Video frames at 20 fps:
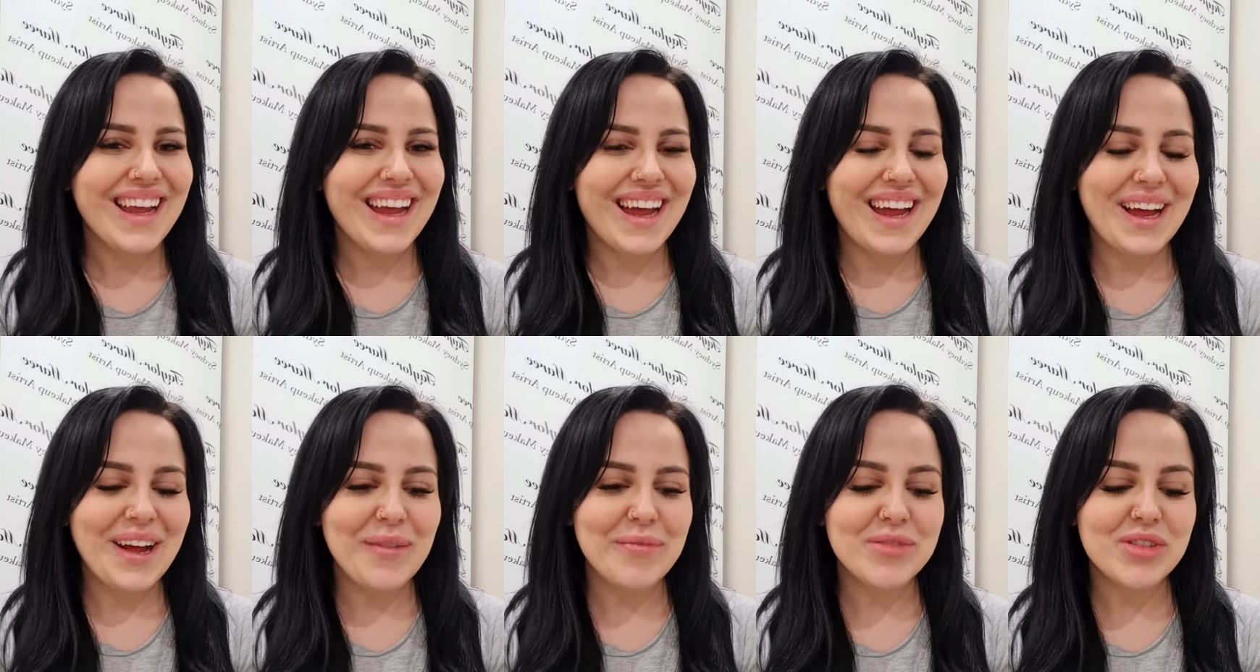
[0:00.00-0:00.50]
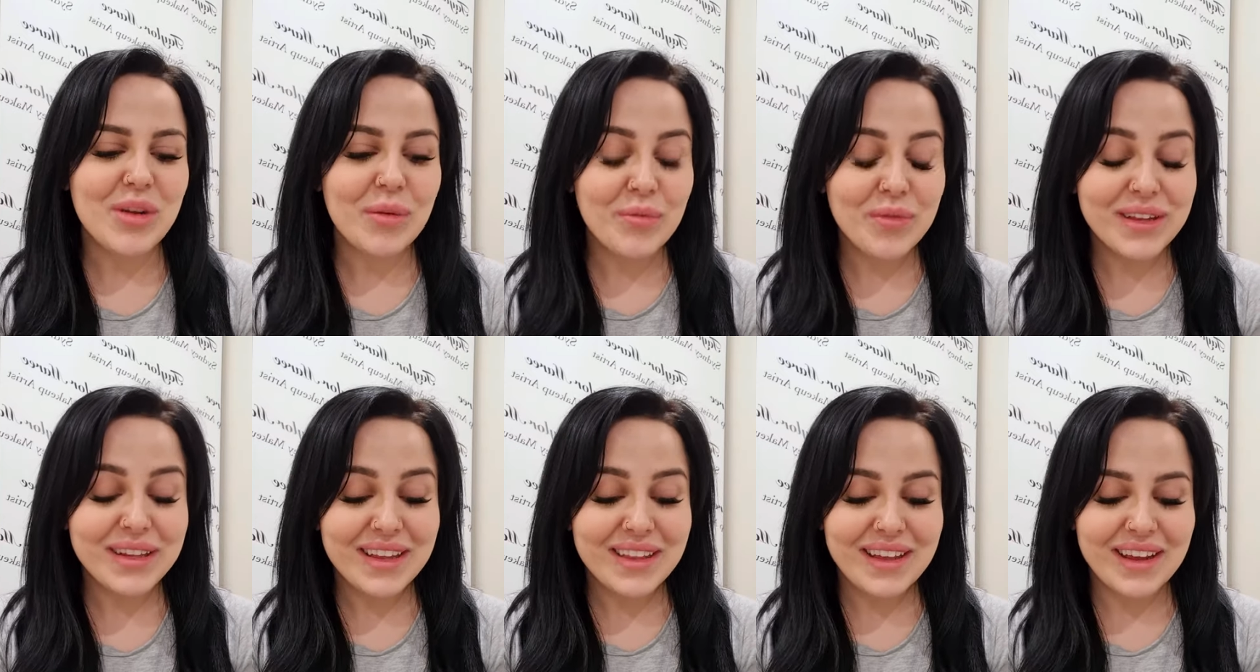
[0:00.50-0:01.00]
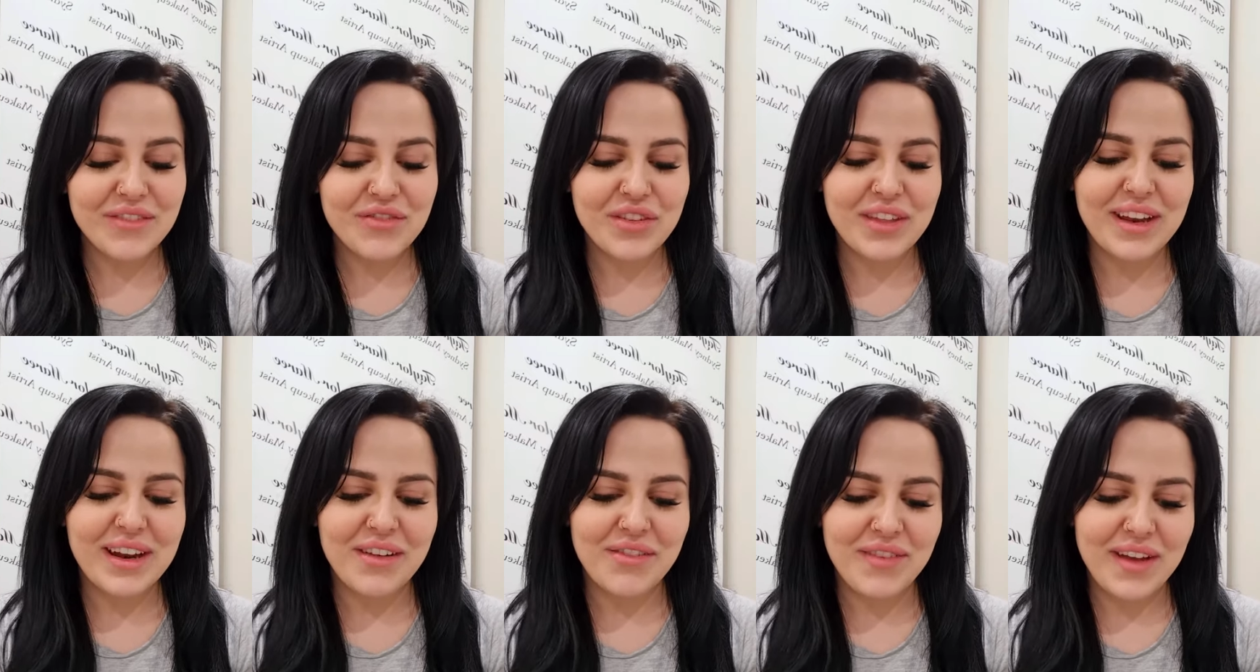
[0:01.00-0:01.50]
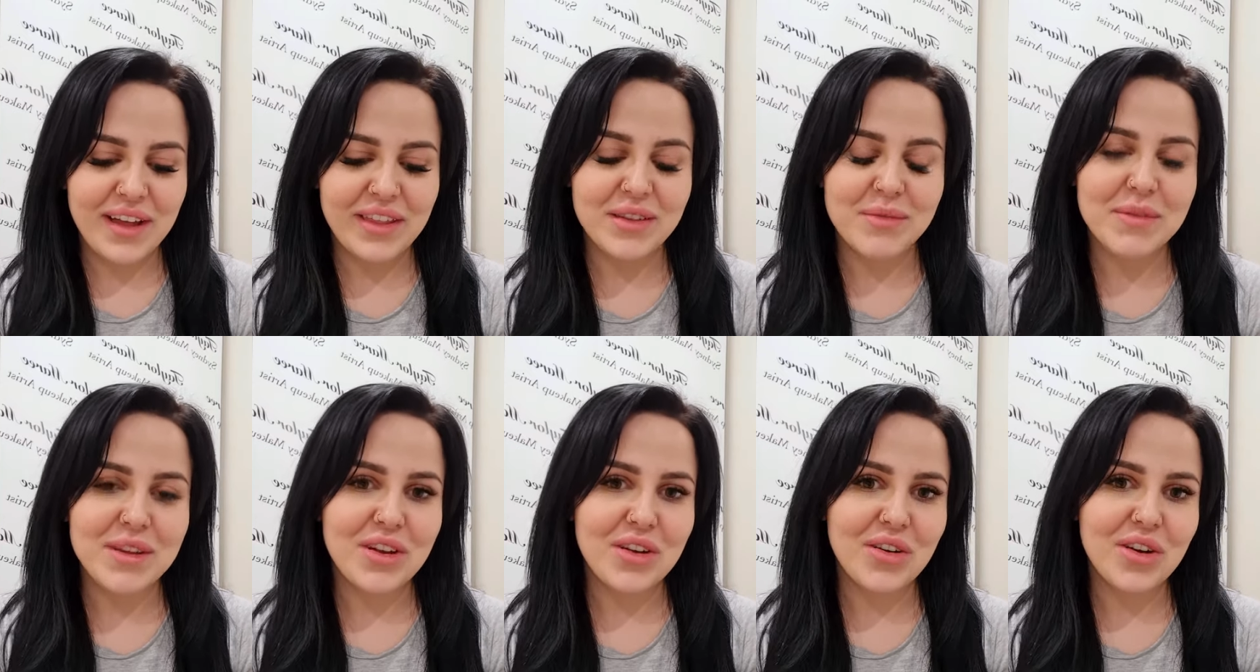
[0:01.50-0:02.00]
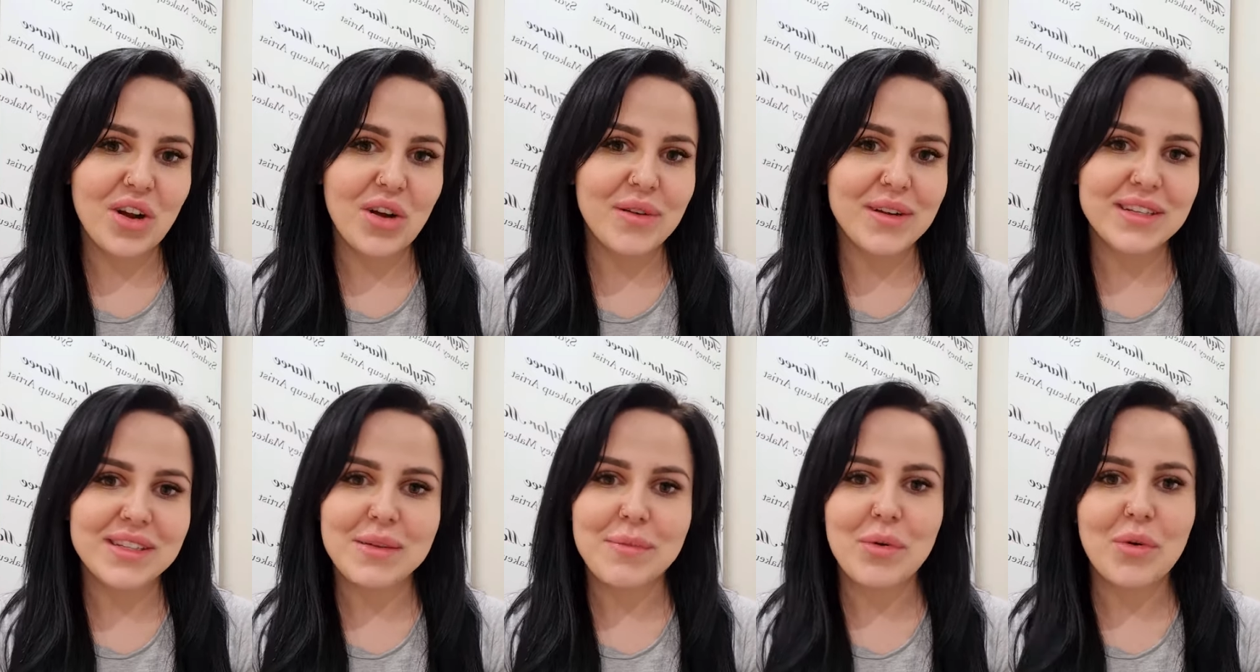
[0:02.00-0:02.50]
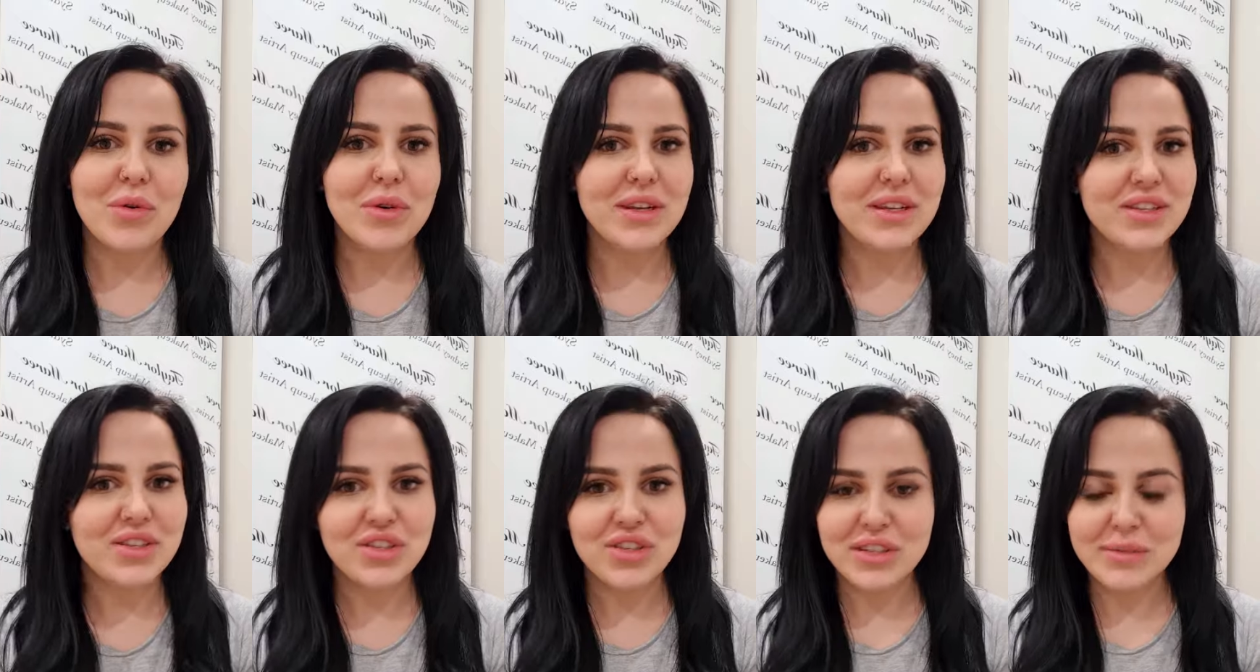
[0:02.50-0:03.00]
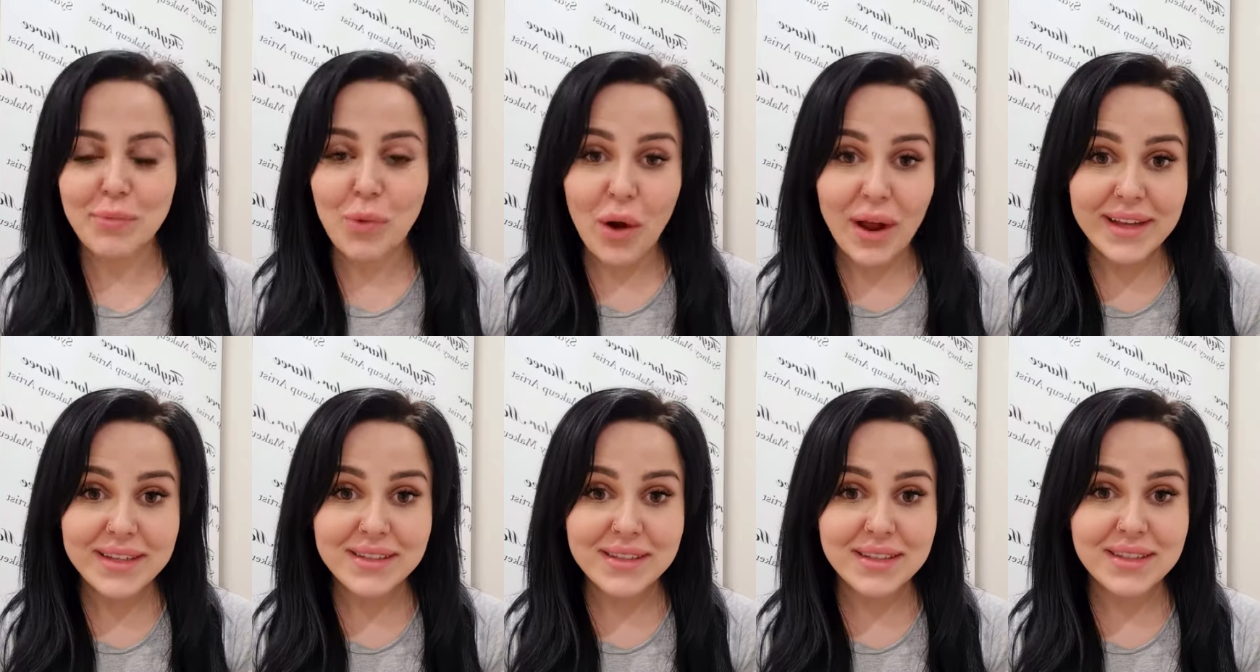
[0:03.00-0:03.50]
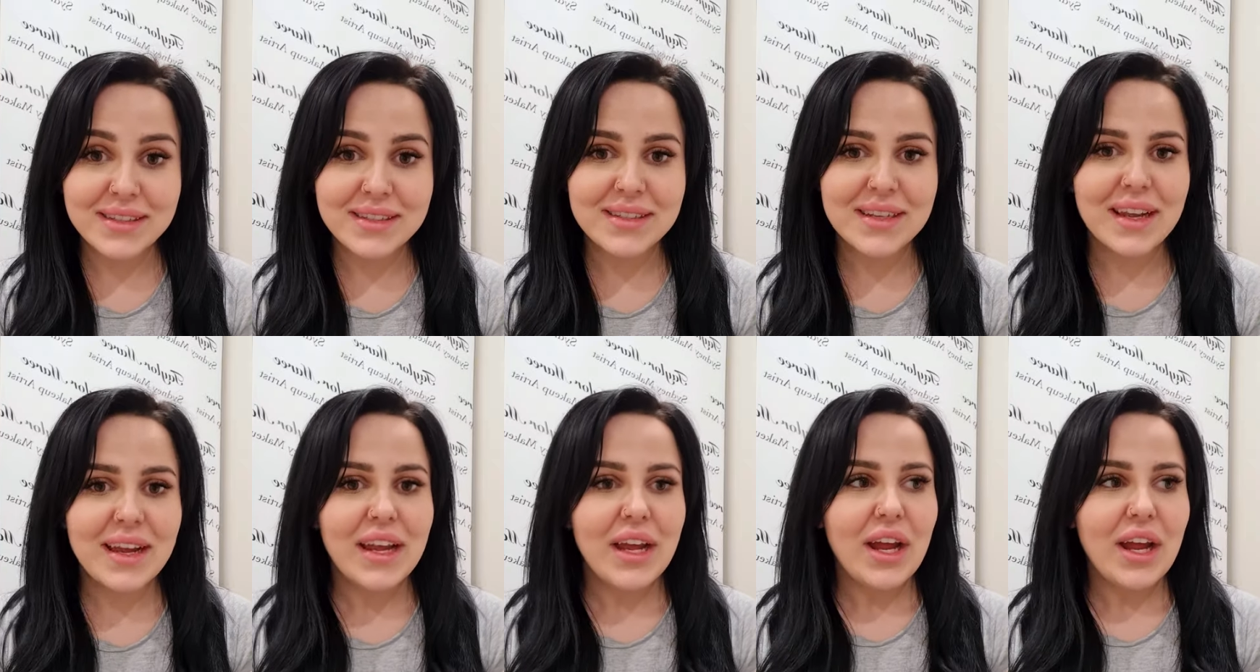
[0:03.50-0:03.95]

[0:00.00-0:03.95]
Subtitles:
So I'm really thankful that I found them. The ongoing support is just priceless.